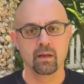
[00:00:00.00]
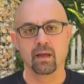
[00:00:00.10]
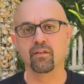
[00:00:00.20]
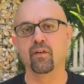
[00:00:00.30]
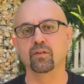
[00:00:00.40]

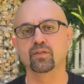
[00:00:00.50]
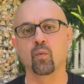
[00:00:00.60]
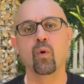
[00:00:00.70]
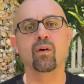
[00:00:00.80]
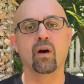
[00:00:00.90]
Hey folks,
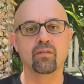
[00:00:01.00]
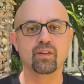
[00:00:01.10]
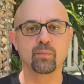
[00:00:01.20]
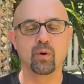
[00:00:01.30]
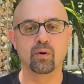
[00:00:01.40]
we're
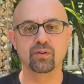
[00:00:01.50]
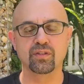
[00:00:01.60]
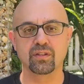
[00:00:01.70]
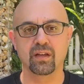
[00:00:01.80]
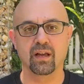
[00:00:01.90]

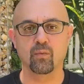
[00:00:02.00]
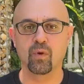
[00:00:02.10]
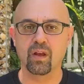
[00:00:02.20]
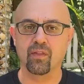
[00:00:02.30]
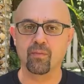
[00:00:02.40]
RVpaws and
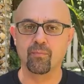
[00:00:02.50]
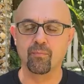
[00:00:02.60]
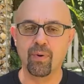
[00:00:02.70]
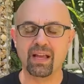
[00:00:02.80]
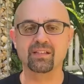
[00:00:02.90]
we are the
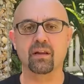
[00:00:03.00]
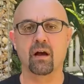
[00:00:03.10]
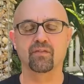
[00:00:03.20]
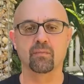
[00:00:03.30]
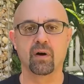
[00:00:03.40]
best
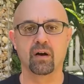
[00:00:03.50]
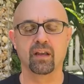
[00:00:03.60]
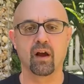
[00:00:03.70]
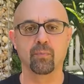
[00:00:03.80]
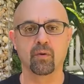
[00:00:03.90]

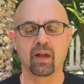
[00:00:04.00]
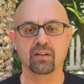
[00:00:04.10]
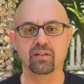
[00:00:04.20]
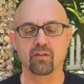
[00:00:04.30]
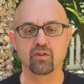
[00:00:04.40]
aftermarket
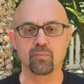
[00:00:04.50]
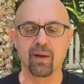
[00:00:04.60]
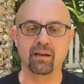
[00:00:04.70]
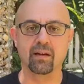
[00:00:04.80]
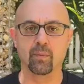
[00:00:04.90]
upgrade to those
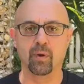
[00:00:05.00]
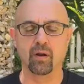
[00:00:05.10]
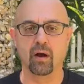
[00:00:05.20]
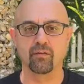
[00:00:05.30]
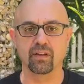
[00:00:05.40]
bent
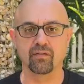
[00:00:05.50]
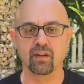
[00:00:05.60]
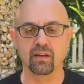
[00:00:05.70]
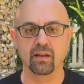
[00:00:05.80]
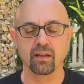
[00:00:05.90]
Lippert RV
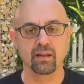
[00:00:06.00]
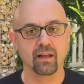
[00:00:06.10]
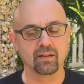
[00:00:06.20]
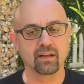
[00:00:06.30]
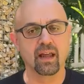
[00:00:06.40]
feet.
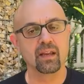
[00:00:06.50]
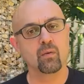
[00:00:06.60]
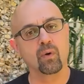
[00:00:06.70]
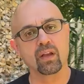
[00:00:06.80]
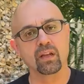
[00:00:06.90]
And today
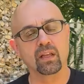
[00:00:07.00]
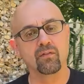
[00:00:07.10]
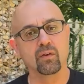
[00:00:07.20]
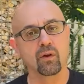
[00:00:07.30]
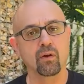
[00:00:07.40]
we're going to
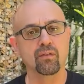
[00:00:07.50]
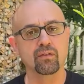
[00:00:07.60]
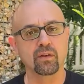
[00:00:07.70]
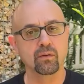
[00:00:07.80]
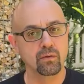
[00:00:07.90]
give you an
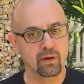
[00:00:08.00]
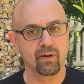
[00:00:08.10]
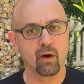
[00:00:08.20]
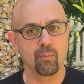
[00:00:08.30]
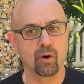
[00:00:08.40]
overview of
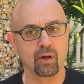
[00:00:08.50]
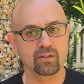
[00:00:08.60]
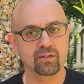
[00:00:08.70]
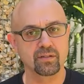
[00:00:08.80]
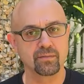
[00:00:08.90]
our
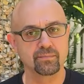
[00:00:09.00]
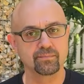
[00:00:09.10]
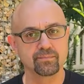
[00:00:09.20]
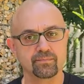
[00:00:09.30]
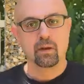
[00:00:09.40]
products.
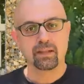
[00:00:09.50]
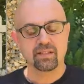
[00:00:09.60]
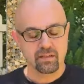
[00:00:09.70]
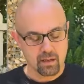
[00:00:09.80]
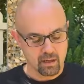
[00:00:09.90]
Let's
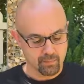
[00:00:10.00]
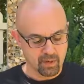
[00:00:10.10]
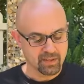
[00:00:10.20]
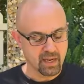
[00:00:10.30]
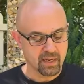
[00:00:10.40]
start
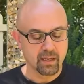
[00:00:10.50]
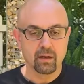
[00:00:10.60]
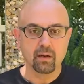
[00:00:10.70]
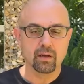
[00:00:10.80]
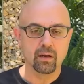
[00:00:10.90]
by taking a
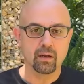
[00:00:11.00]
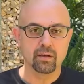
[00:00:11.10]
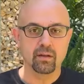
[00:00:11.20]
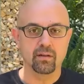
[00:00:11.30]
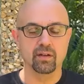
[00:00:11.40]
look
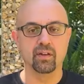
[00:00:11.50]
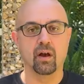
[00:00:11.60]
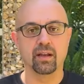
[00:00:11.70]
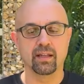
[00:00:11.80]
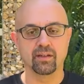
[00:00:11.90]
at the
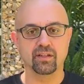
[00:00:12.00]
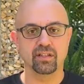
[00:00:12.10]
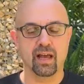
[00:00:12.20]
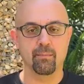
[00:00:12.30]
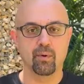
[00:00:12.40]
9-inch
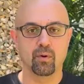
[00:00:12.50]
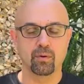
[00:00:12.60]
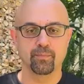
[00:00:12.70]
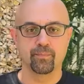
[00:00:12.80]
snap paw.